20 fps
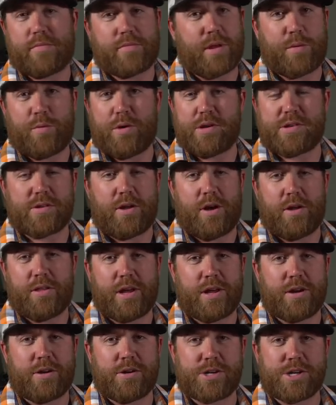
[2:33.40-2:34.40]
they wasted all
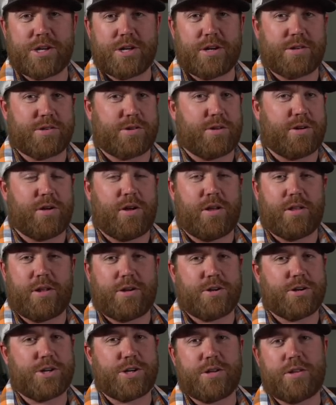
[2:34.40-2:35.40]
that energy, exerted all
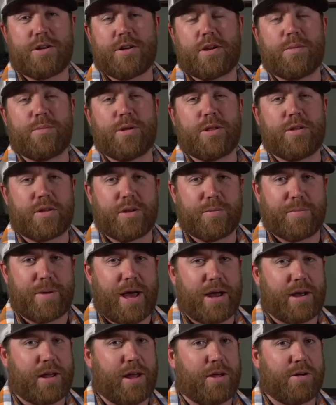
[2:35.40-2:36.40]
that energy. They're going to be looking to
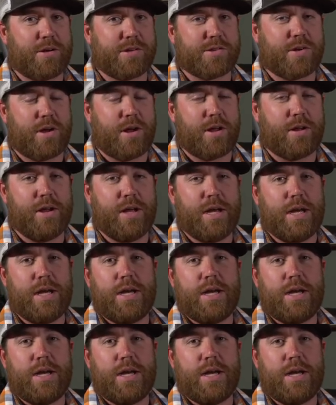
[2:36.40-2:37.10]
pack calories on.